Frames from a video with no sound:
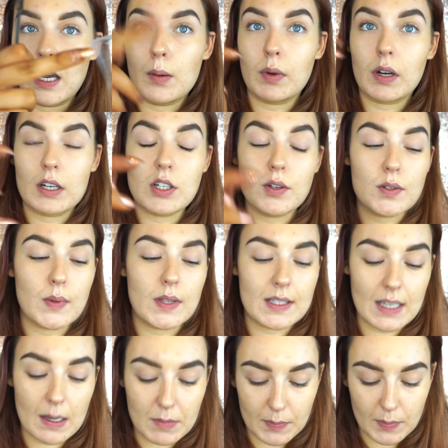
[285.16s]
And what I do is with the
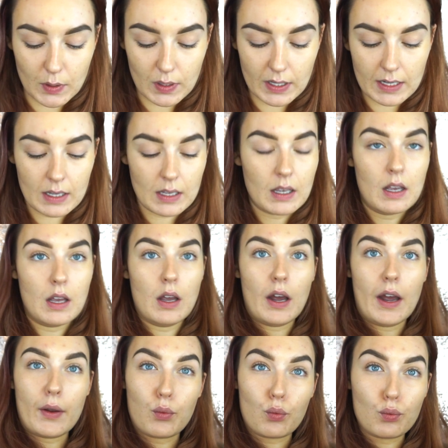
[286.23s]
same spoolie,
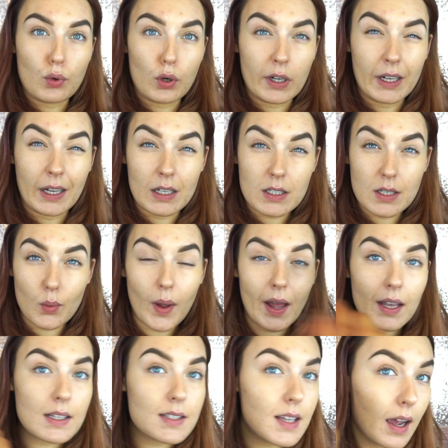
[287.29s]
I run it into the
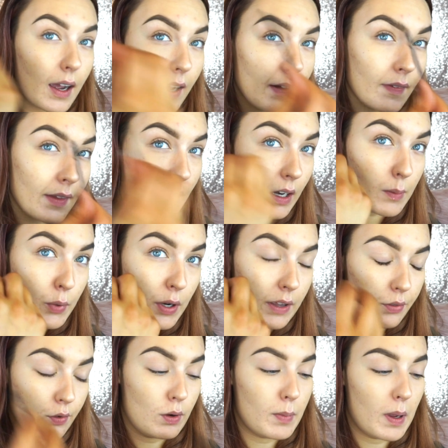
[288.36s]
wax and then I bring
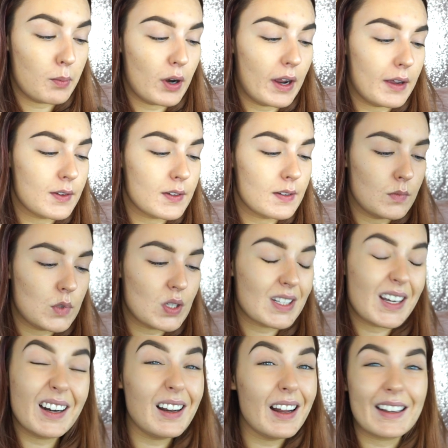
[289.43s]
it through my brows. So it's
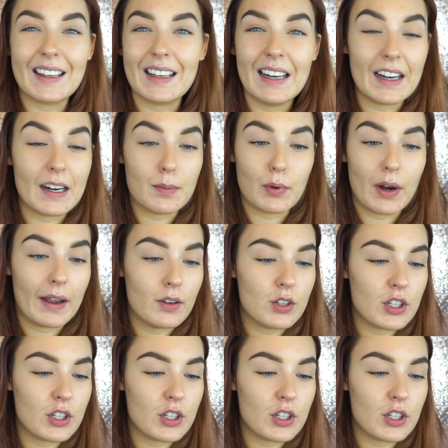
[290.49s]
kind of like a clear brow